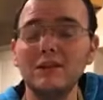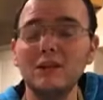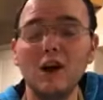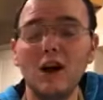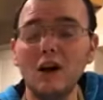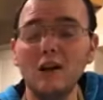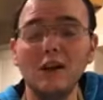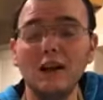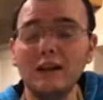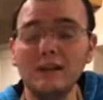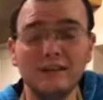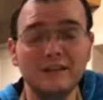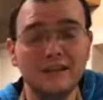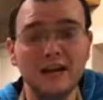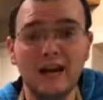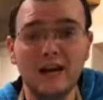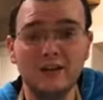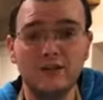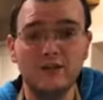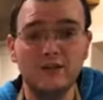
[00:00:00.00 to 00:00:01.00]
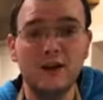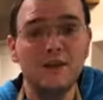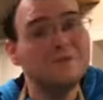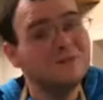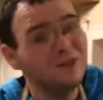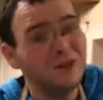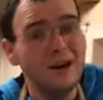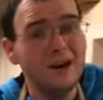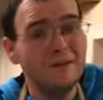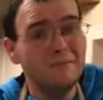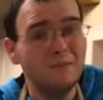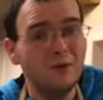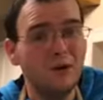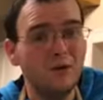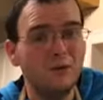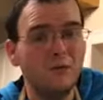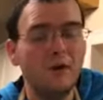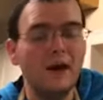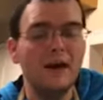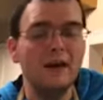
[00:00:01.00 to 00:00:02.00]
not like the texture. I've tried it
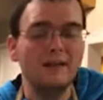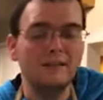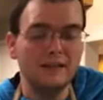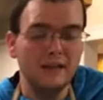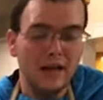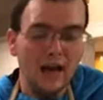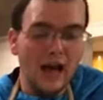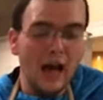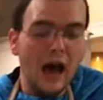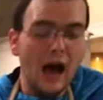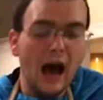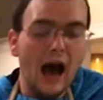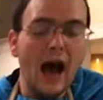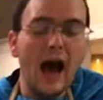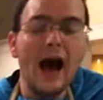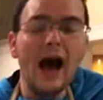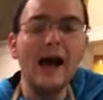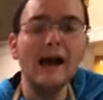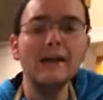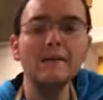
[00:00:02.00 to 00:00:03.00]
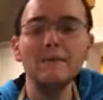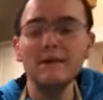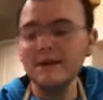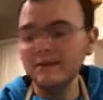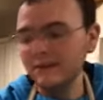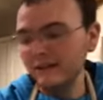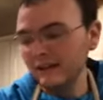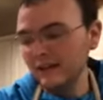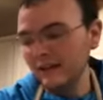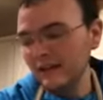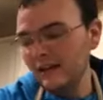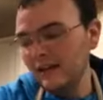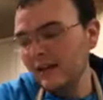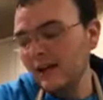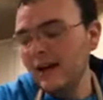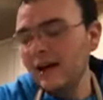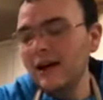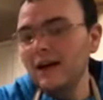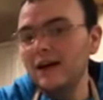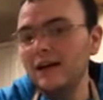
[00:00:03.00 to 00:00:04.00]
both ways. I basically,
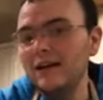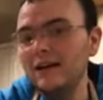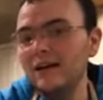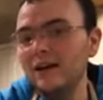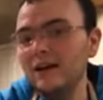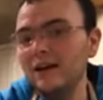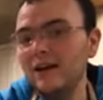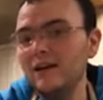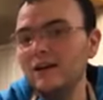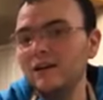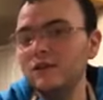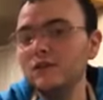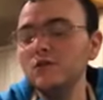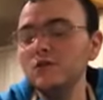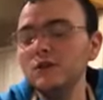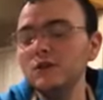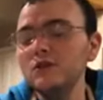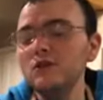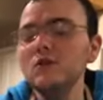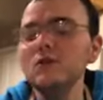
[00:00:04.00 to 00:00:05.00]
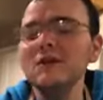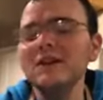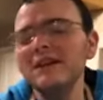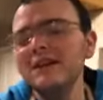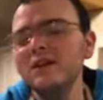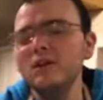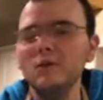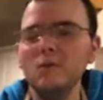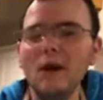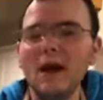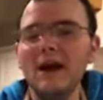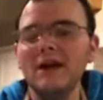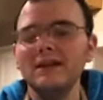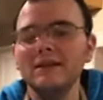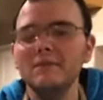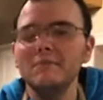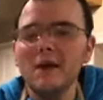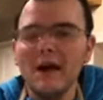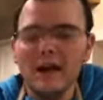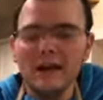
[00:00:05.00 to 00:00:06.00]
you can do it either way
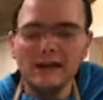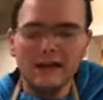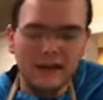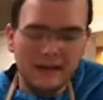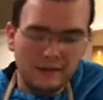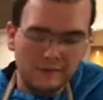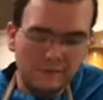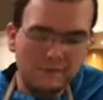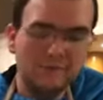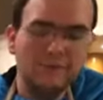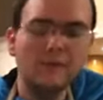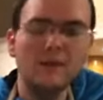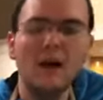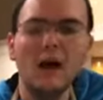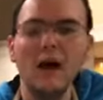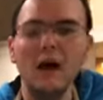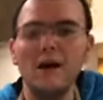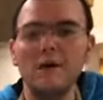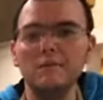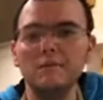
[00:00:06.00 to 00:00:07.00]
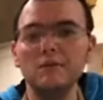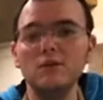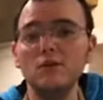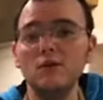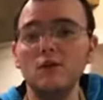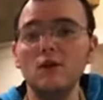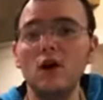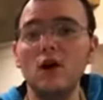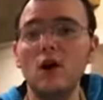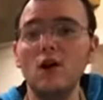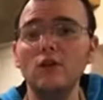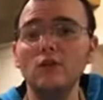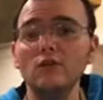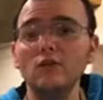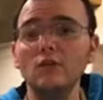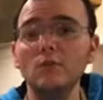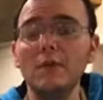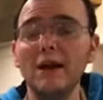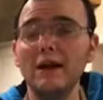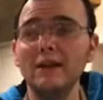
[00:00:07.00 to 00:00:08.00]
depending. Um, you can
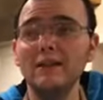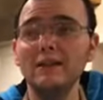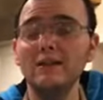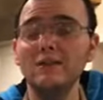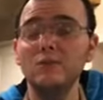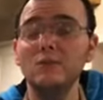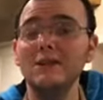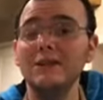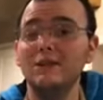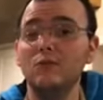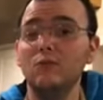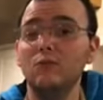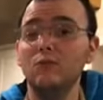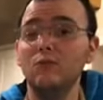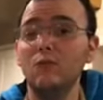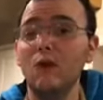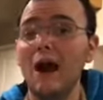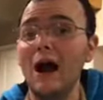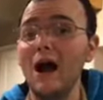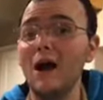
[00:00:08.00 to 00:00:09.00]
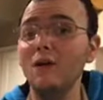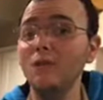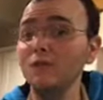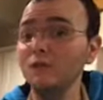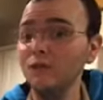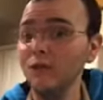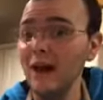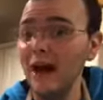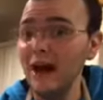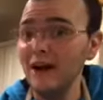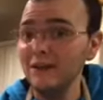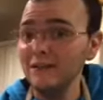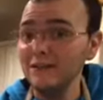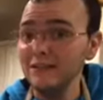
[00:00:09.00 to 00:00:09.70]
also make this with ground flax